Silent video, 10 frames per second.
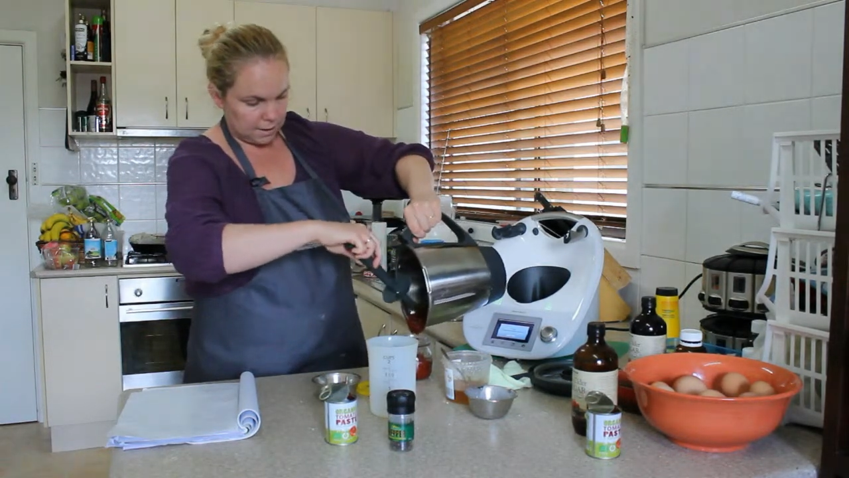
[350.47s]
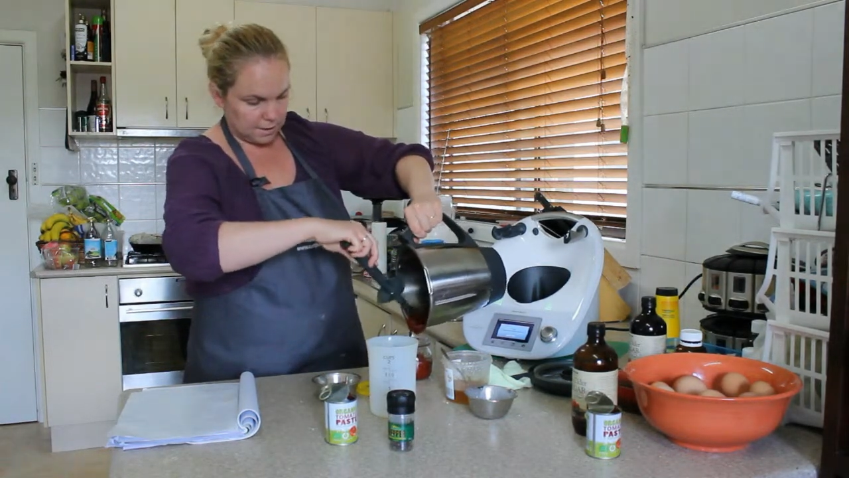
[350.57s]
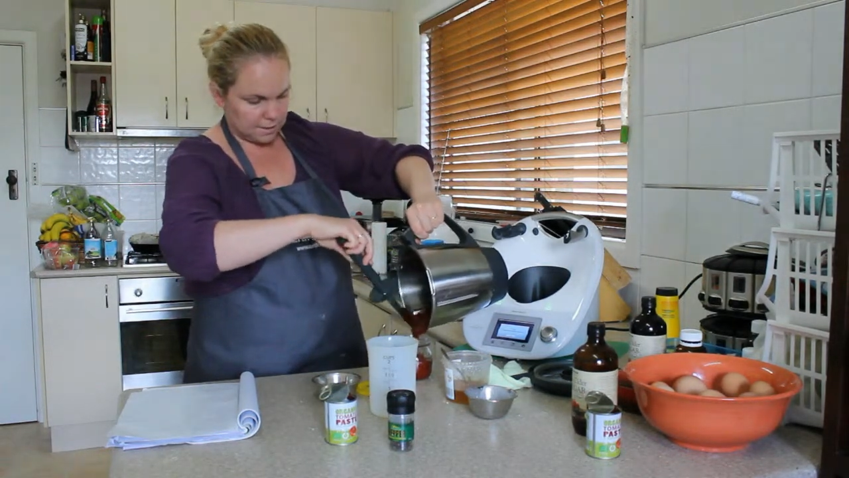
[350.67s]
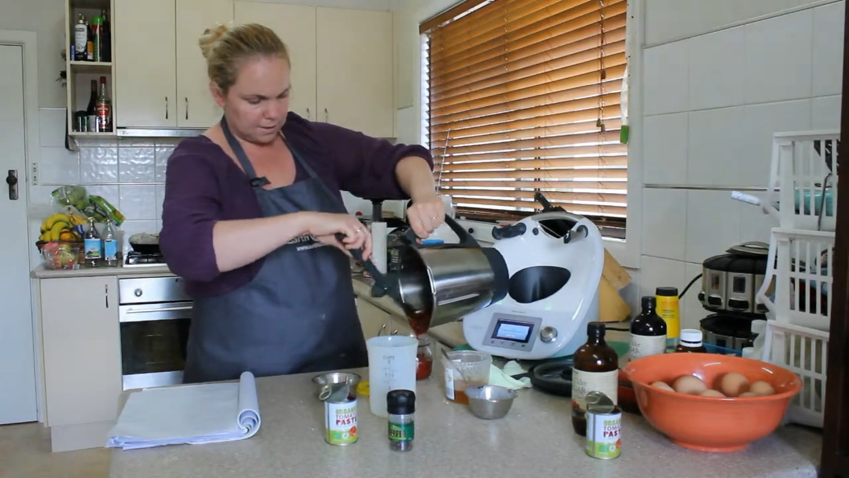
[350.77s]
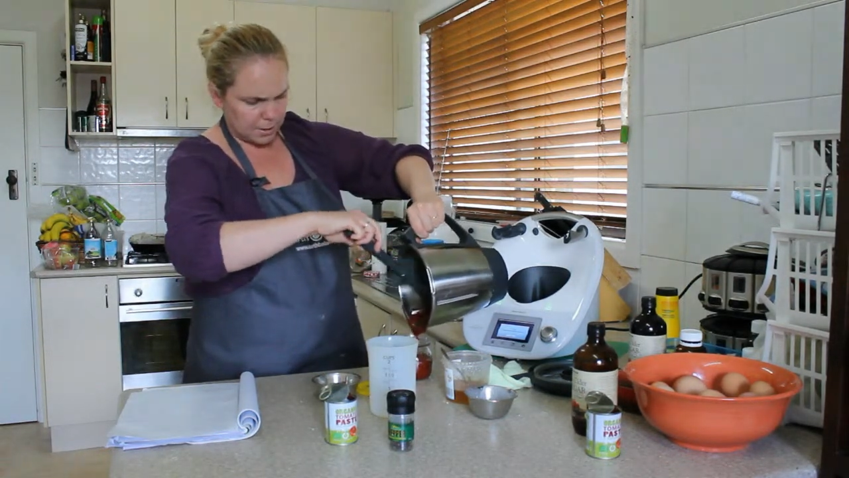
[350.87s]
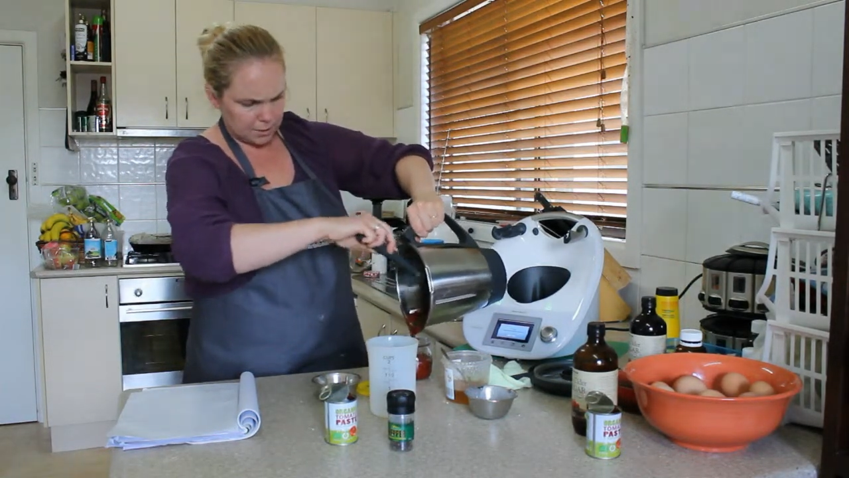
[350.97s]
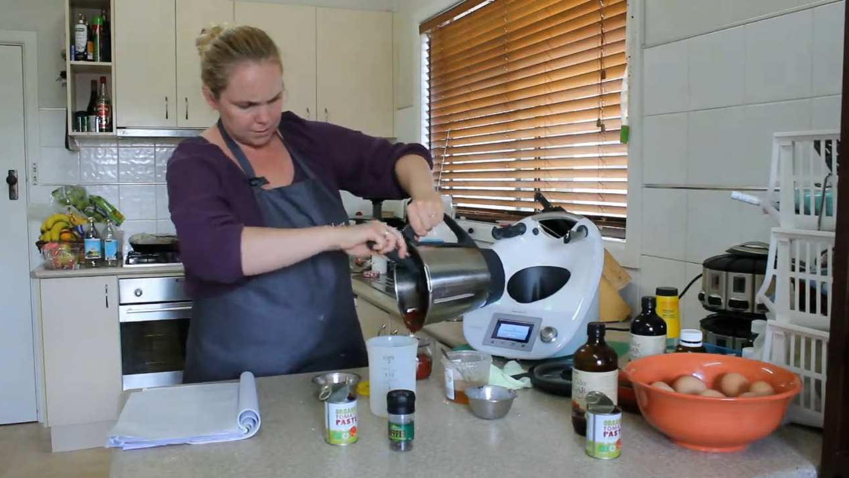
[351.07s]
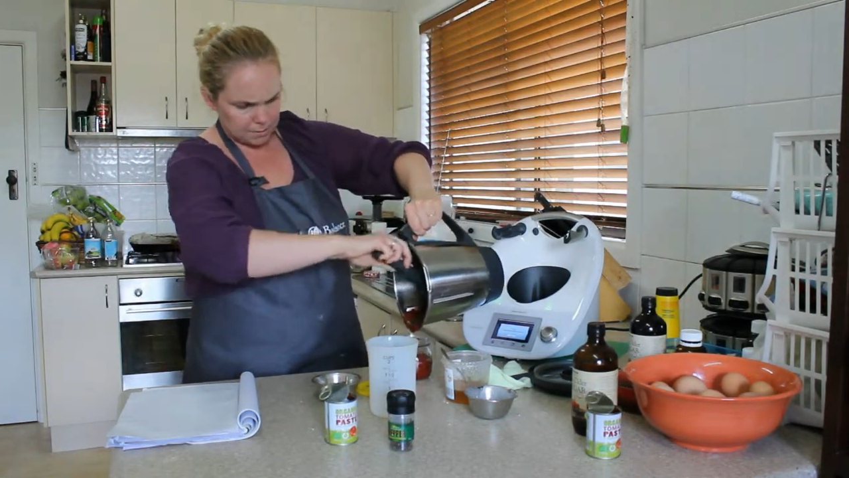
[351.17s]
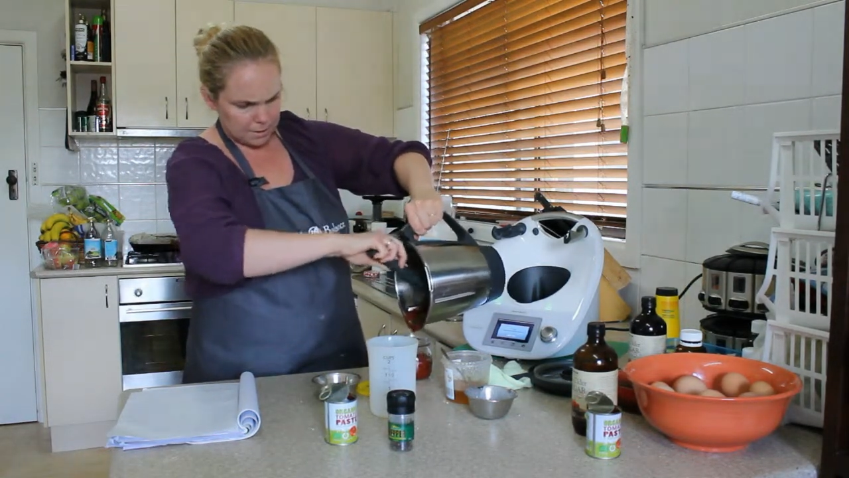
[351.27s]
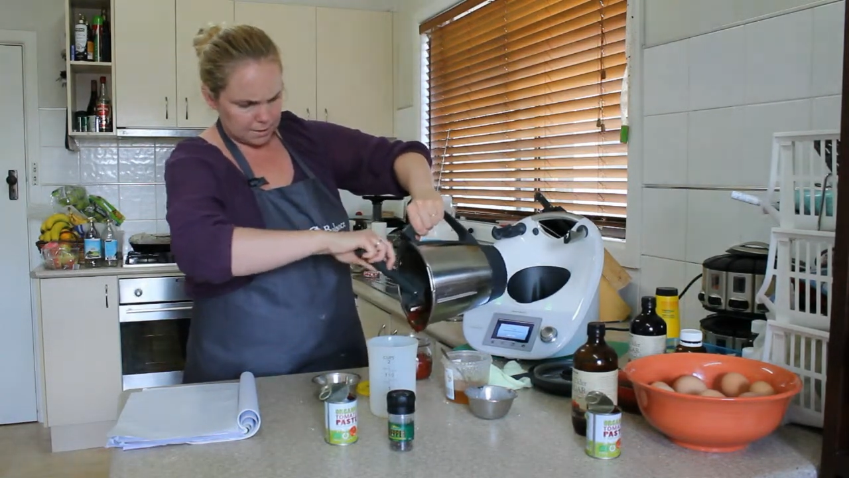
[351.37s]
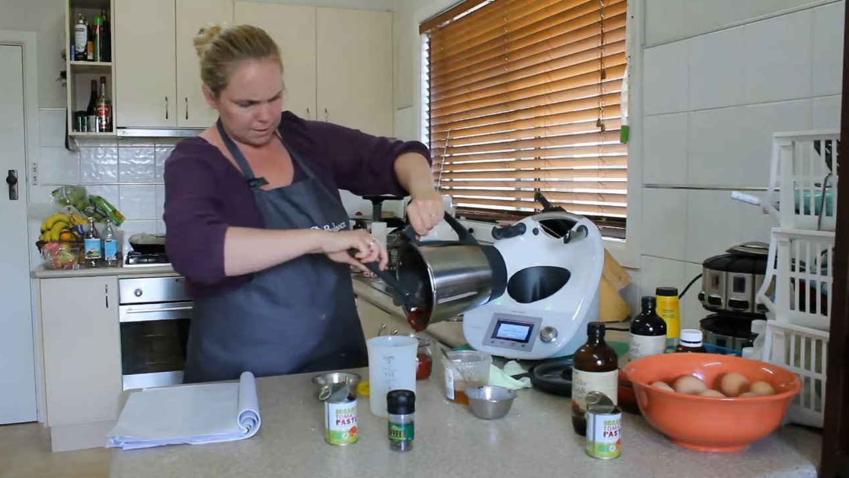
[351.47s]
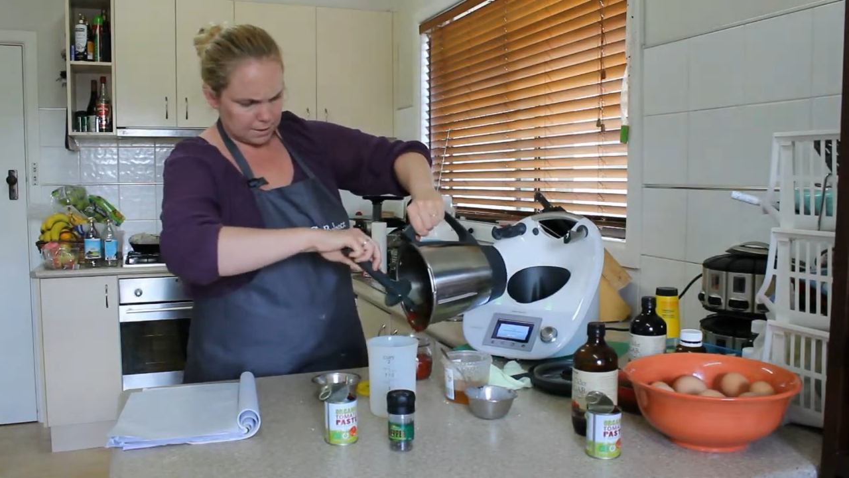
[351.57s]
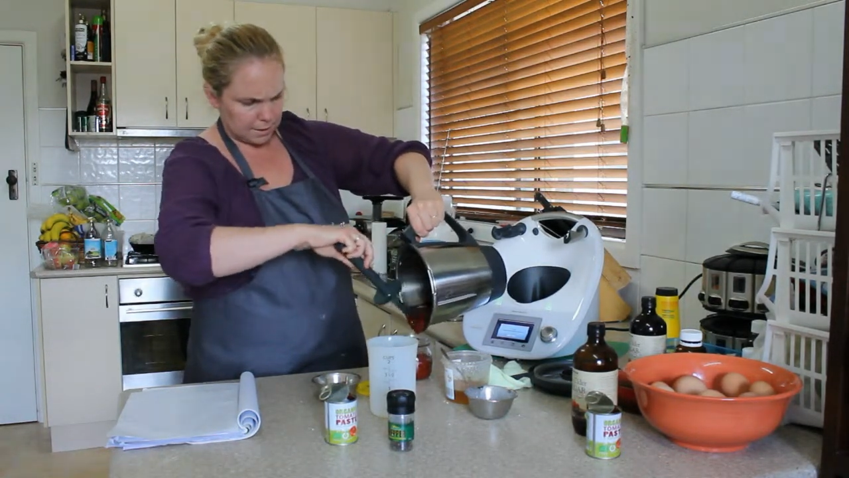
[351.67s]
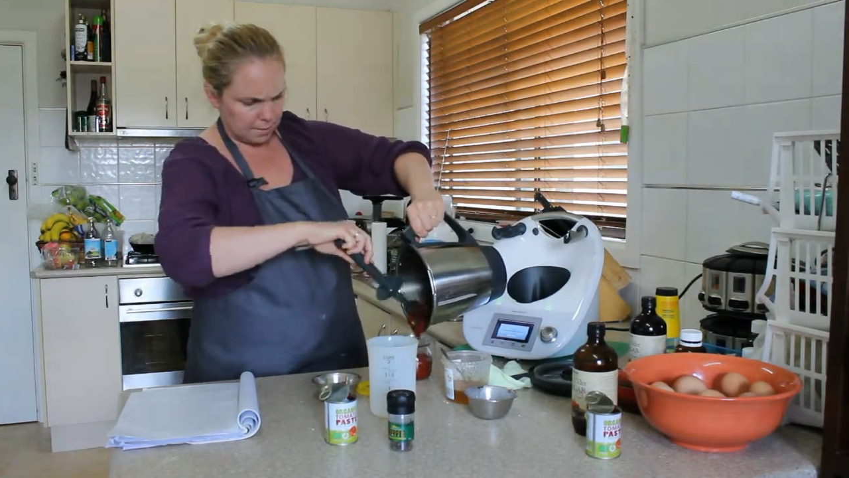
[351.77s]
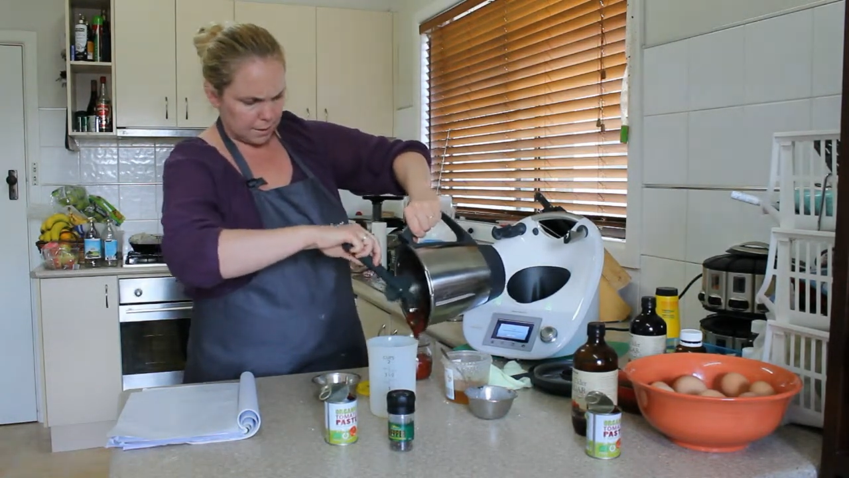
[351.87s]
and it smells
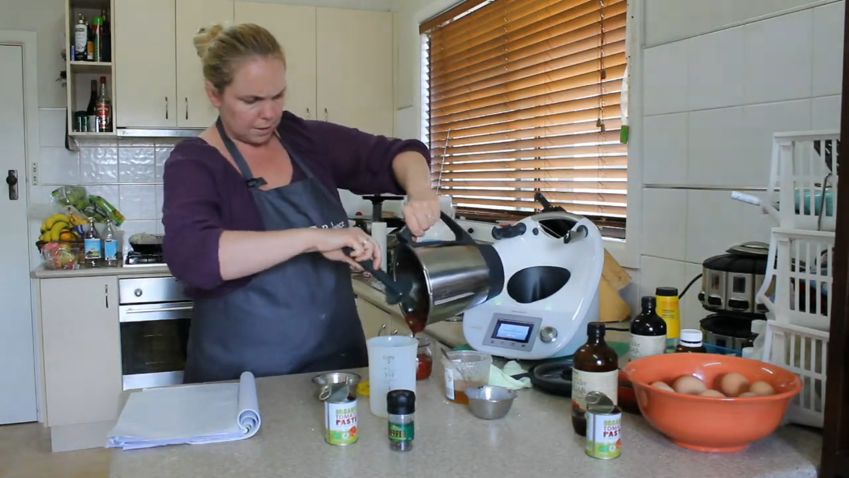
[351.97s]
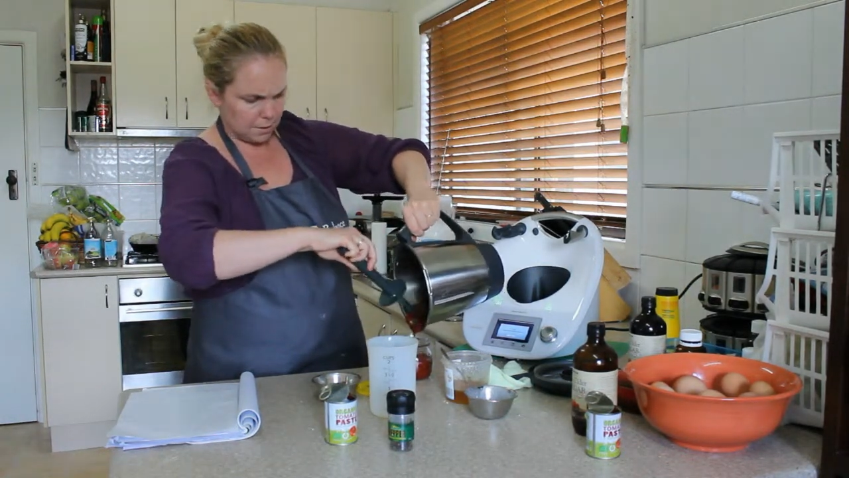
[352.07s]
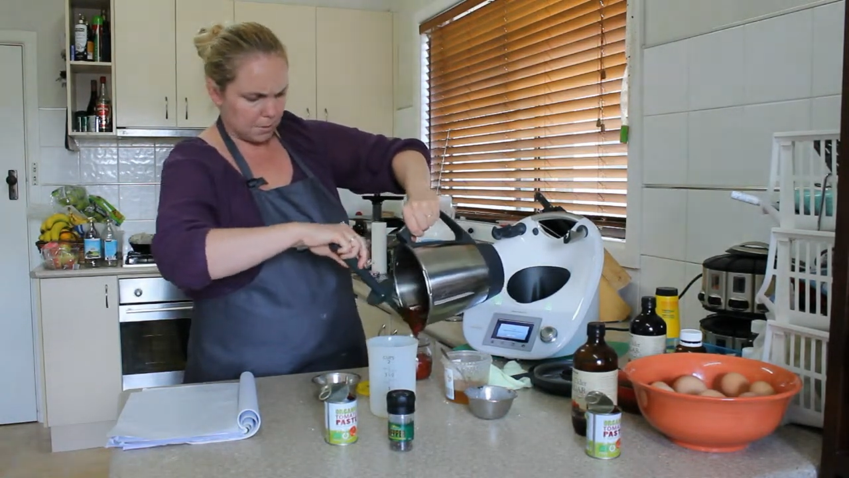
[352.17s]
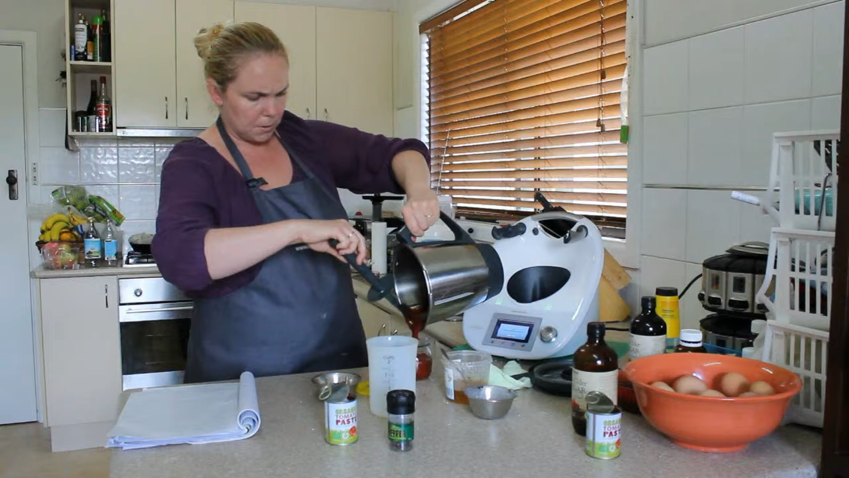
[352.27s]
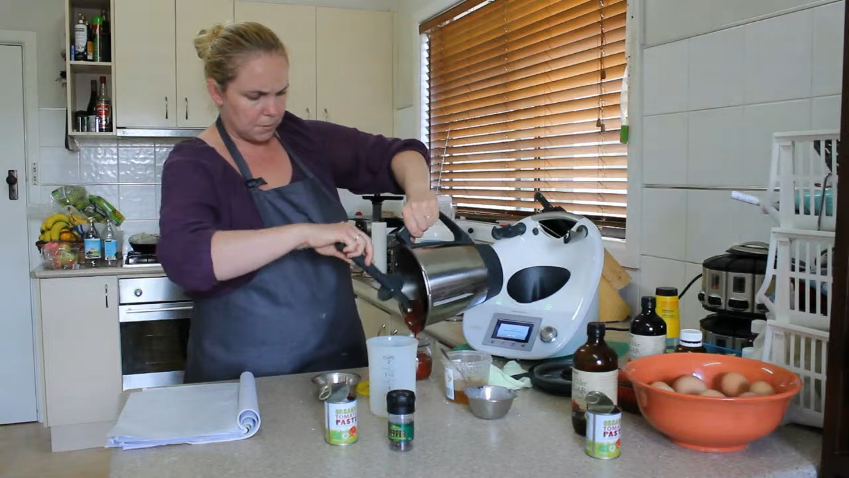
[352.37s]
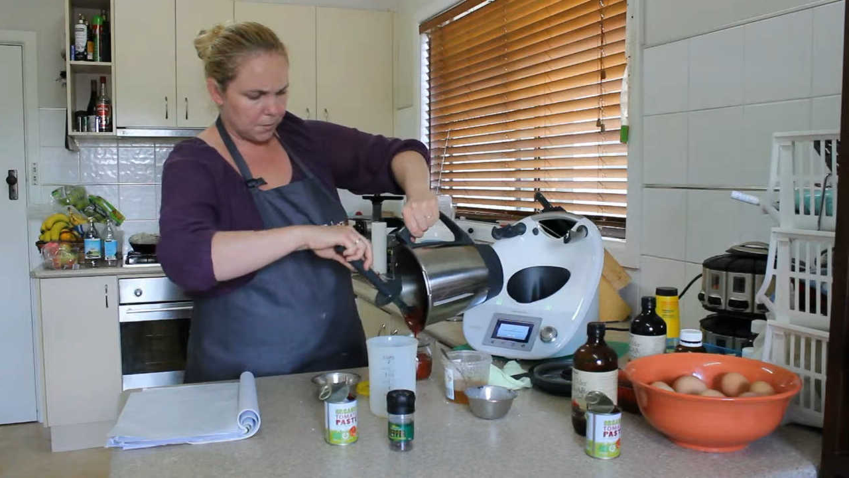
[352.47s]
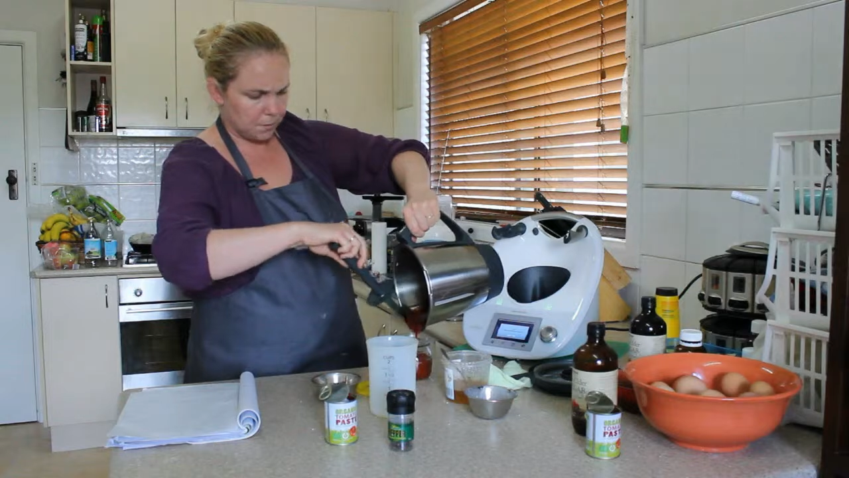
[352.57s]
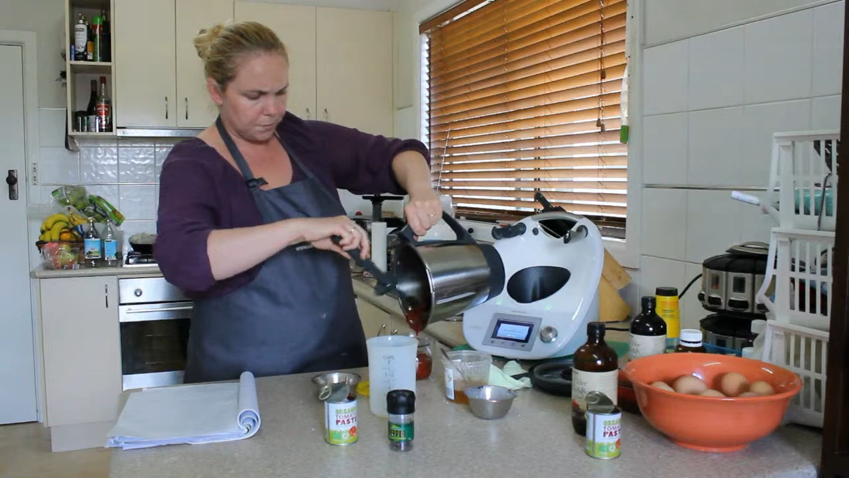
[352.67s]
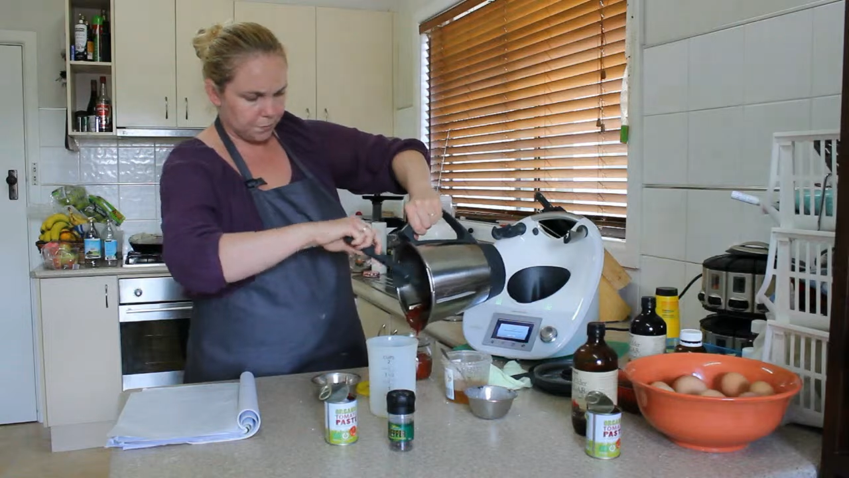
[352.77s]
amazing coming out of the bowl.